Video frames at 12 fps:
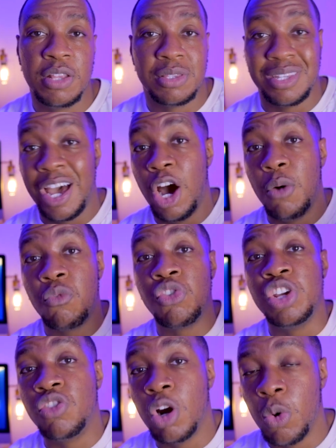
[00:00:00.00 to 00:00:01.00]
to help
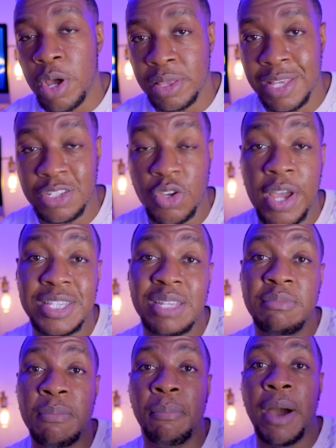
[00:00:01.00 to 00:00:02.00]
regrow it, there's going to
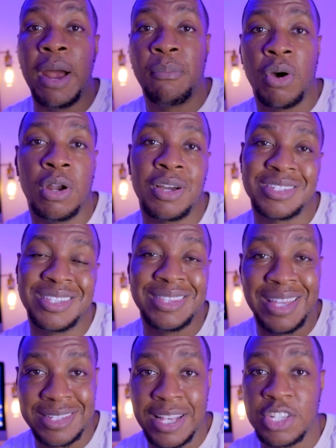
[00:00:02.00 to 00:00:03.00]
be byproducts and
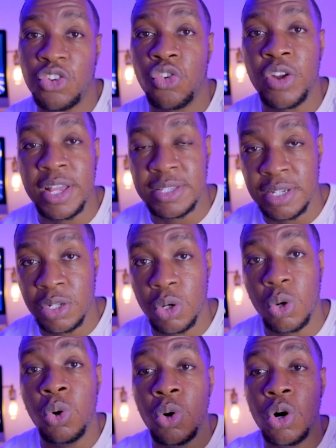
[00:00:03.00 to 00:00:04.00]
things that's created,
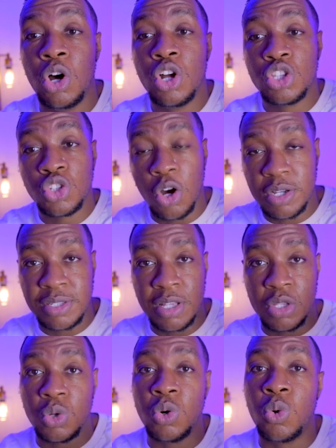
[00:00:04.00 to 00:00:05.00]
or
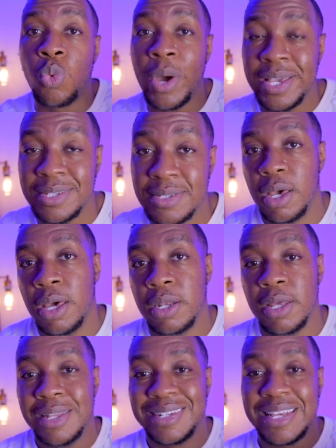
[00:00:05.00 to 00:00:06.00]
toxins or waste.
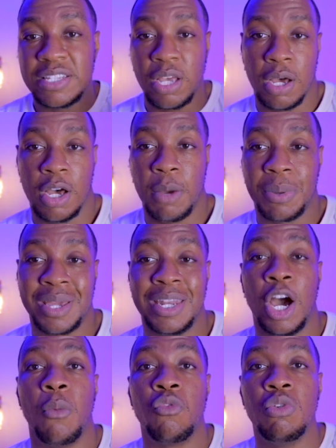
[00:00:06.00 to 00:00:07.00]
And this herb can
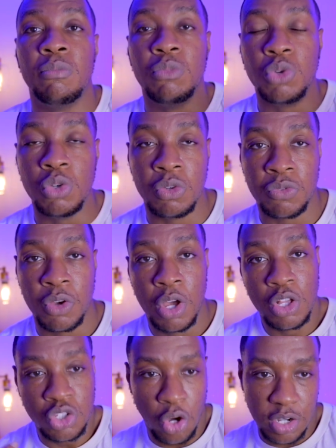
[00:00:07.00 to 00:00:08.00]
help remove
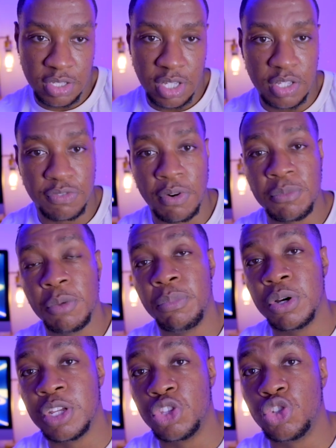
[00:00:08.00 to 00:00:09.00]
toxins from the
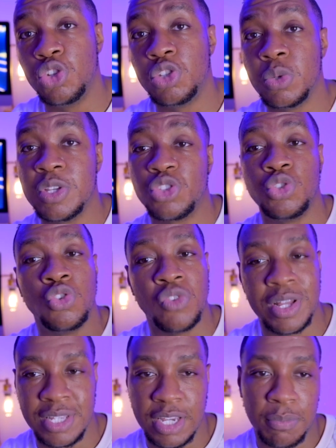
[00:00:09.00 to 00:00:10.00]
body due to its
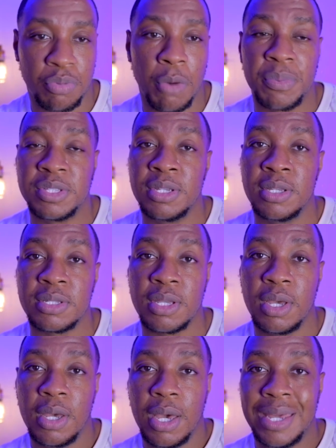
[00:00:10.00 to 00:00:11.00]
diuretic properties.
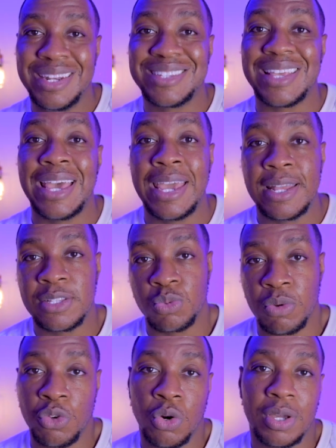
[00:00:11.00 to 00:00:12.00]
And this aids
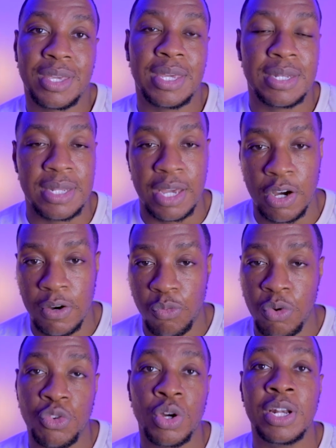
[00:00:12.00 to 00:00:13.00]
with your kidney health,
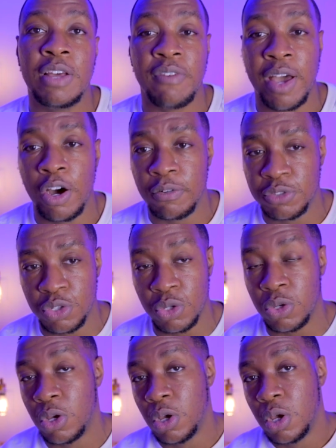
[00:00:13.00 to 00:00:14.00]
with your liver health
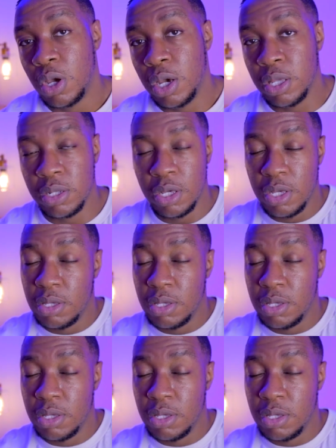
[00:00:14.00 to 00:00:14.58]
too. And